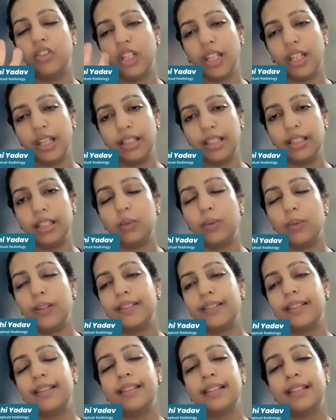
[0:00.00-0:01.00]
GRE
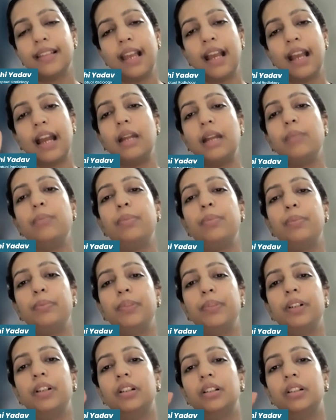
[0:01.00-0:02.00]
sequences, and
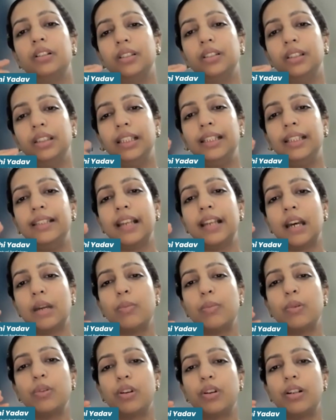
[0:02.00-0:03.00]
these
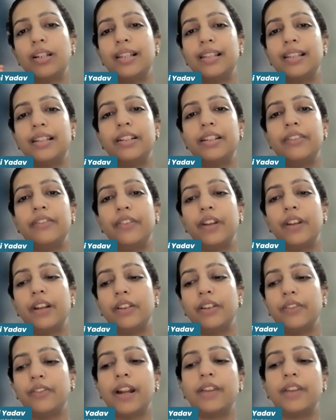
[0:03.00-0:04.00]
are proton density
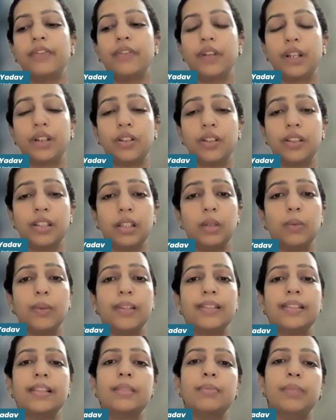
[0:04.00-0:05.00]
fat fraction
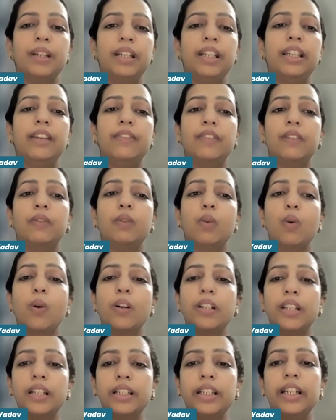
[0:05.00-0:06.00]
sequences, PDFF.
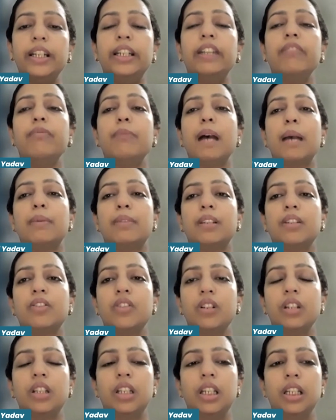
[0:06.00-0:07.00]
Quantitative maps
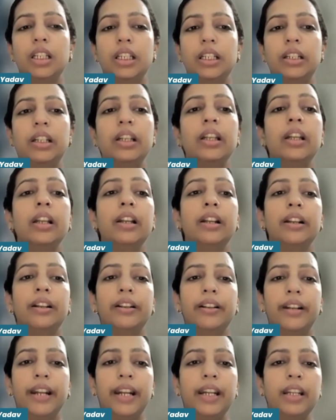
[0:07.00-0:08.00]
are generated,
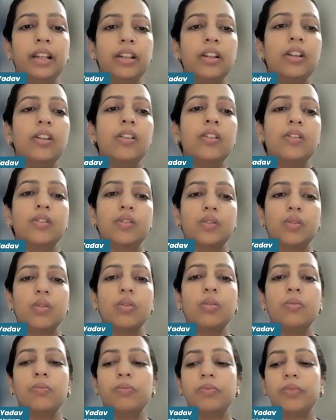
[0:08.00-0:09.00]
right?
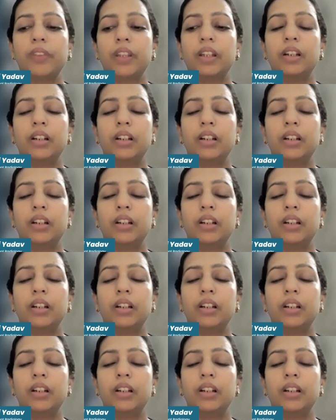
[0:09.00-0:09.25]
So